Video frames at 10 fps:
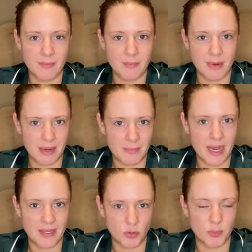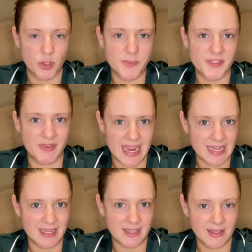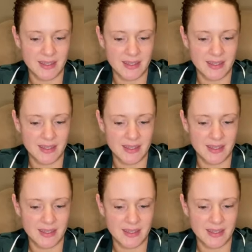"Mum, are your boobs fake?"